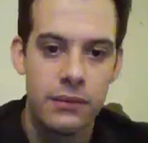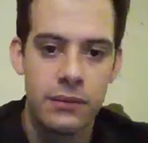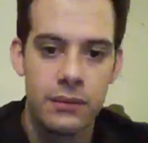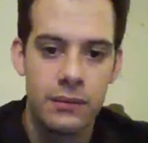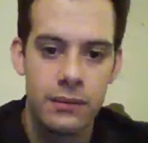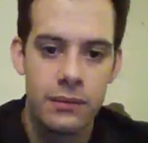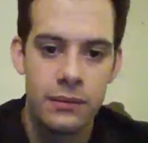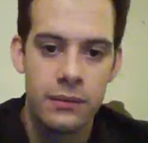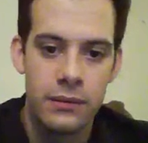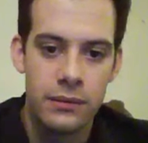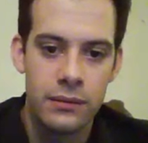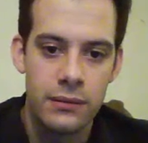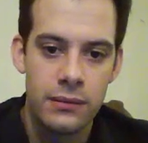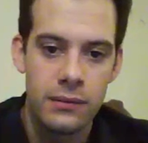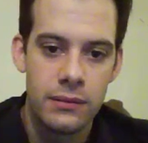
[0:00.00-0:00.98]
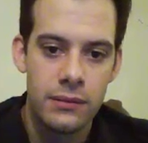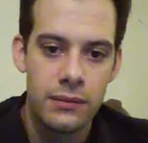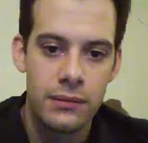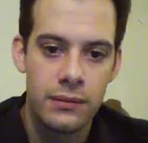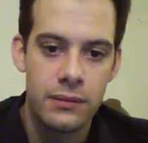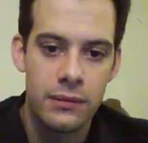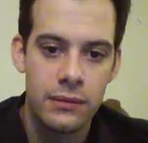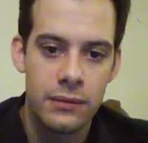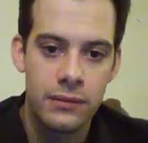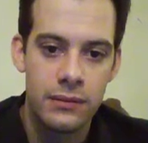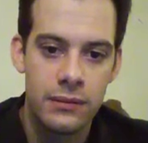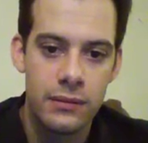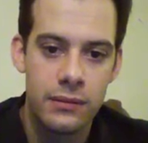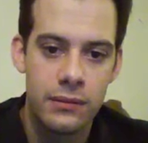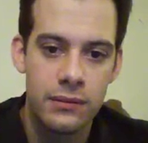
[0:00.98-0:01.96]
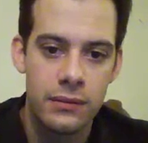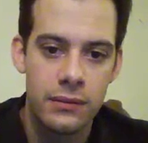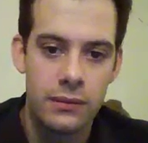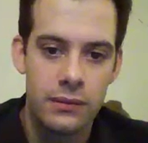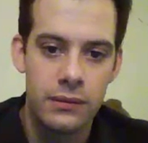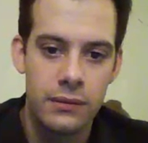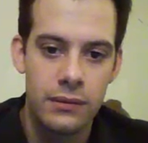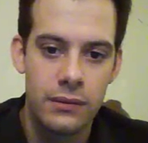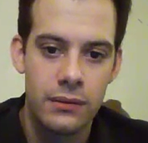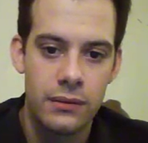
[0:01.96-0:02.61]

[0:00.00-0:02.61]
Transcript: (no one is talking)